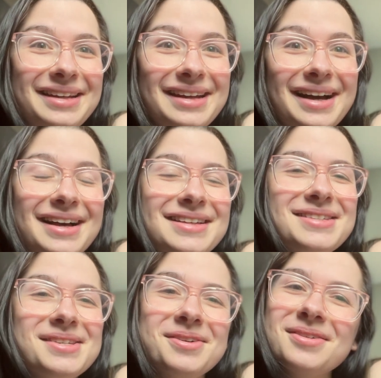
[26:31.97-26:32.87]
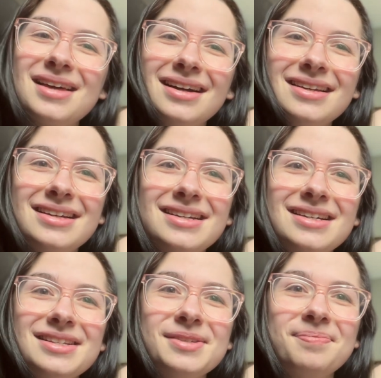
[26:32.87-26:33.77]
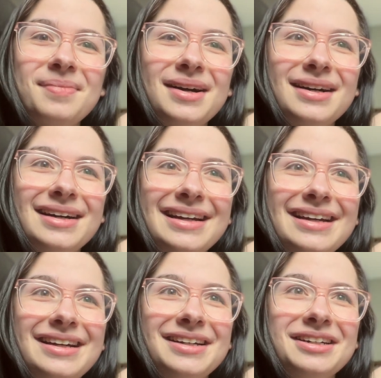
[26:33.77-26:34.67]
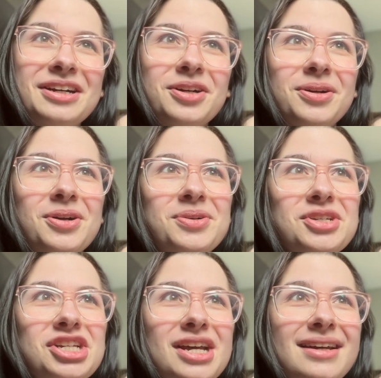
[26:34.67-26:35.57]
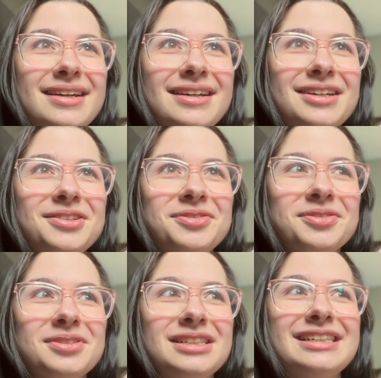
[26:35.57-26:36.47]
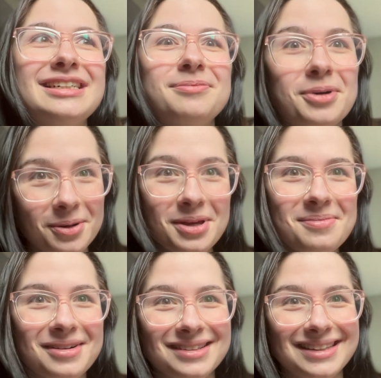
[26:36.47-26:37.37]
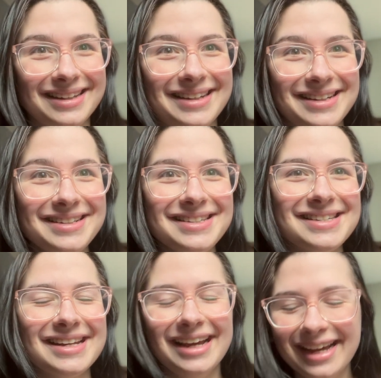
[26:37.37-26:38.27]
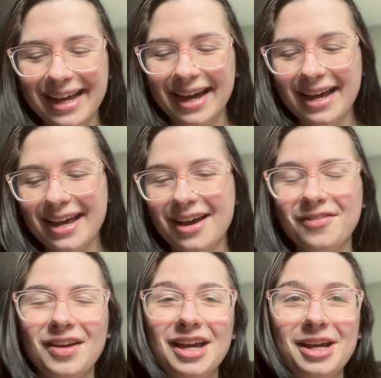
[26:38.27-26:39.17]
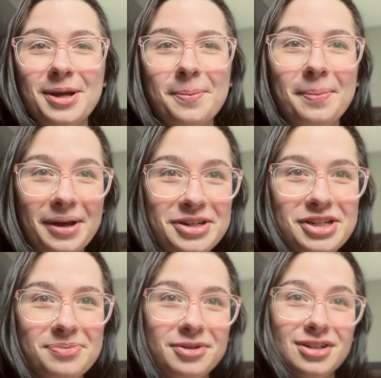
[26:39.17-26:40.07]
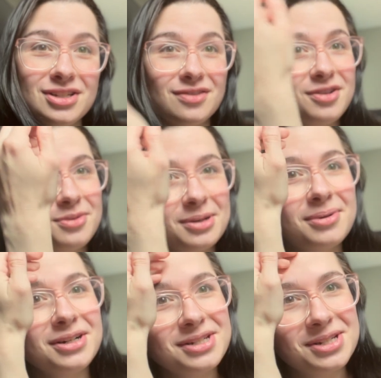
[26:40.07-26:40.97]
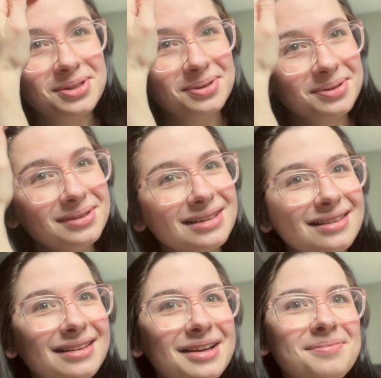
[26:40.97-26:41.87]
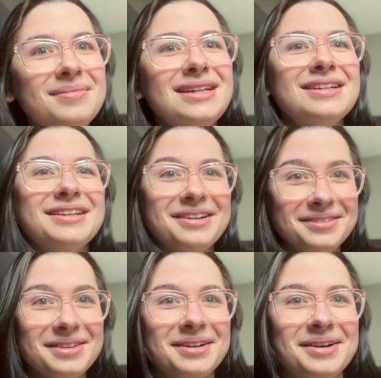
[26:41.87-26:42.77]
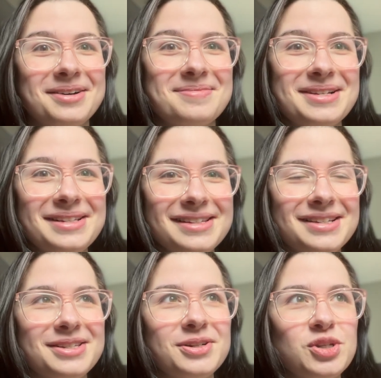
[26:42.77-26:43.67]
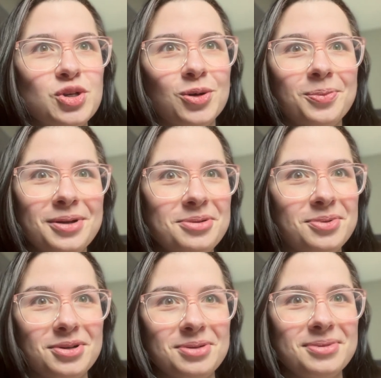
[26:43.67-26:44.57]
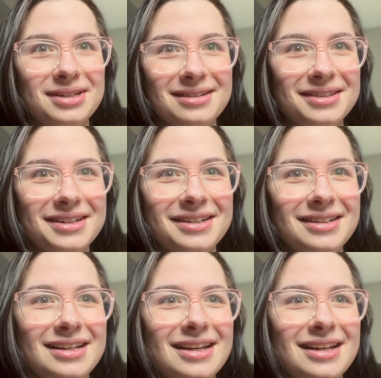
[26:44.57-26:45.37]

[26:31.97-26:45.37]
yeah, so that is my crochet free Pokemon list. I have a bunch more, so if you want a part 2, let me know in the comments because there's so many Pokemon out there